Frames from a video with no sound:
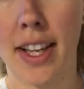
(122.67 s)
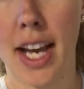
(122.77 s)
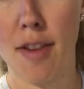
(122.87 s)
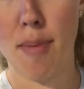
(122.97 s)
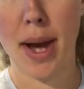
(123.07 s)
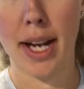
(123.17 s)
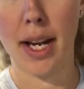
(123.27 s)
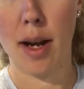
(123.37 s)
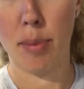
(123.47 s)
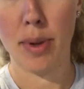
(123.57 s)
and kind of back
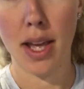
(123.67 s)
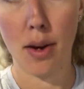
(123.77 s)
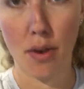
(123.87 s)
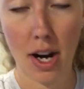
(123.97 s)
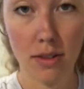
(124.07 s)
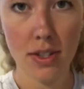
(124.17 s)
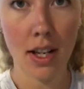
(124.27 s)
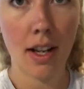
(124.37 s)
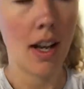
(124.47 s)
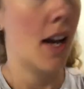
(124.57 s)
up and around.
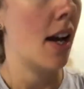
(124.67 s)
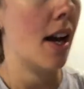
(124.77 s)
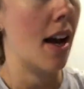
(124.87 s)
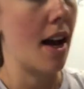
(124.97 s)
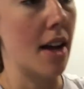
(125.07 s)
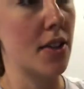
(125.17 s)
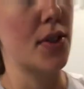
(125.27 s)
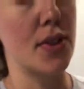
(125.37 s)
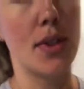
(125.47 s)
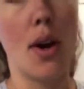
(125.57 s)

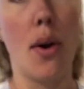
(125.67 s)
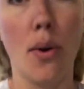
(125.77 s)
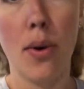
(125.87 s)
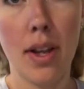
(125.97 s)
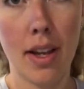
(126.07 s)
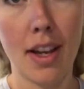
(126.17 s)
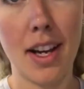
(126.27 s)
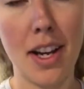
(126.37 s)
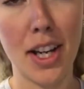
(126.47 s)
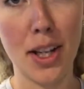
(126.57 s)
So
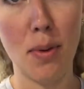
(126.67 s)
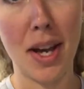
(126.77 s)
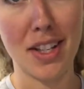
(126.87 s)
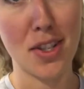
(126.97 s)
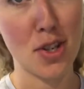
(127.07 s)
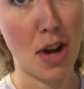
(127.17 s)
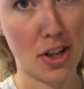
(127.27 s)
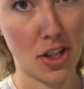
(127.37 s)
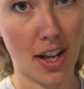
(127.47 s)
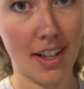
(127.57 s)
a good way to
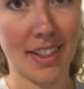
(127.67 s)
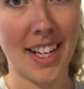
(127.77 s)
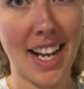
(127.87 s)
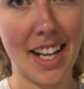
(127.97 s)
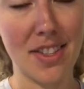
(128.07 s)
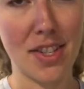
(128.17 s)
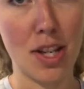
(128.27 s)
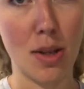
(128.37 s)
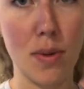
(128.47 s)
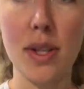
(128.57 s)
stretch it is to
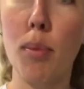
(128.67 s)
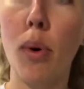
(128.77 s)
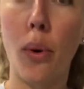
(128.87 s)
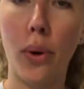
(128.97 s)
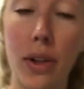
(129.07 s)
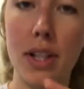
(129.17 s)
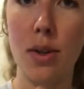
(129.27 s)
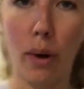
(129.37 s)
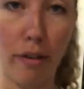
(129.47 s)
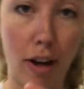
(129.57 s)
use a pole, a
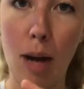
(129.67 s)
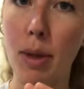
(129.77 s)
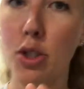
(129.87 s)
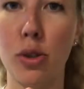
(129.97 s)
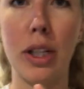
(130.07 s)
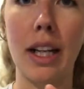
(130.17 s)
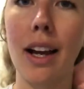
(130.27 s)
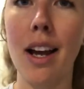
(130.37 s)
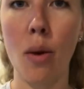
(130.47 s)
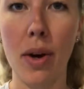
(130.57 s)
door frame, a tree,
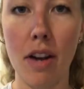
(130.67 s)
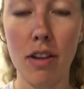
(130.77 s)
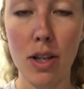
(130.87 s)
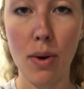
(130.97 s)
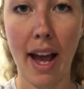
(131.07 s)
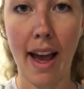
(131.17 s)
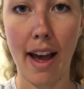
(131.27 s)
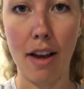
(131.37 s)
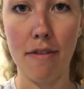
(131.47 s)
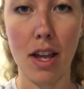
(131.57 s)
whatever you
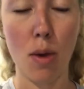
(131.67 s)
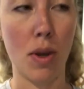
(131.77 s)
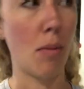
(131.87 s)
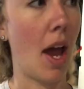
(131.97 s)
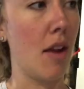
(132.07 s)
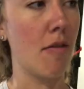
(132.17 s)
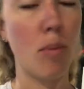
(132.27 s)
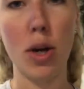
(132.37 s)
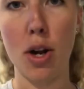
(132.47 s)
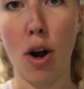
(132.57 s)
have that you can kind of
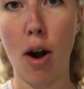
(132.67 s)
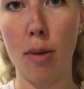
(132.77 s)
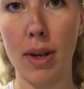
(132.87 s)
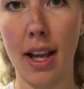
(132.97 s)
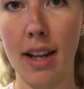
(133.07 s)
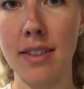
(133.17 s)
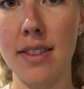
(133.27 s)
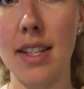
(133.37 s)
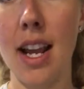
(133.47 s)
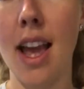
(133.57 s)
put your arm against